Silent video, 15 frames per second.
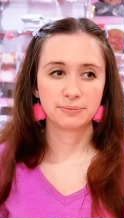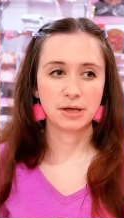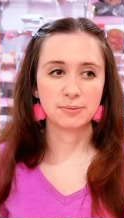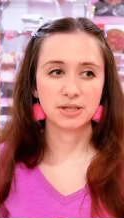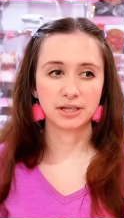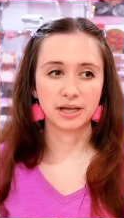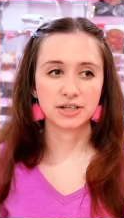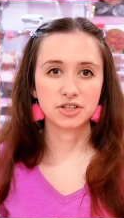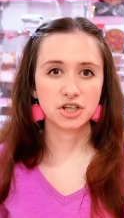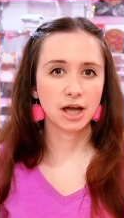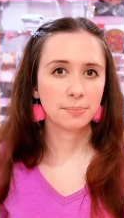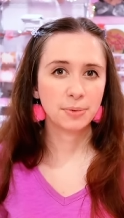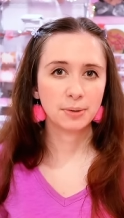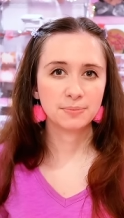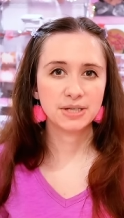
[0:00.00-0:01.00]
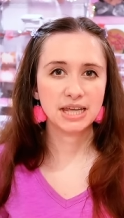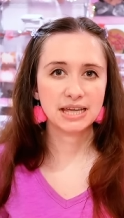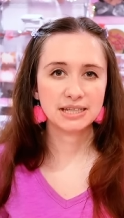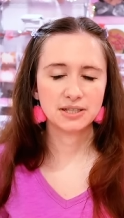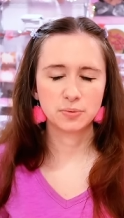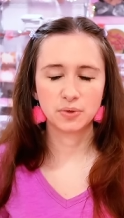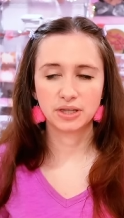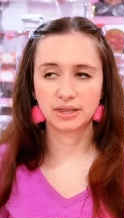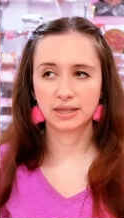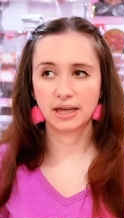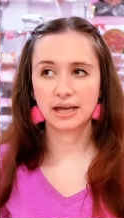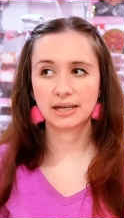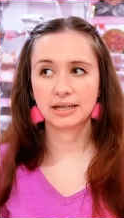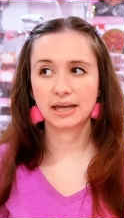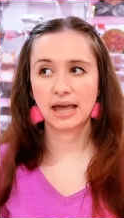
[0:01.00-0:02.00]
maybe like shop updates with
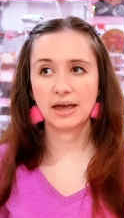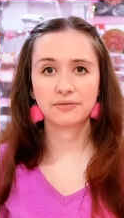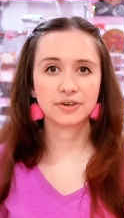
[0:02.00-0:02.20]
like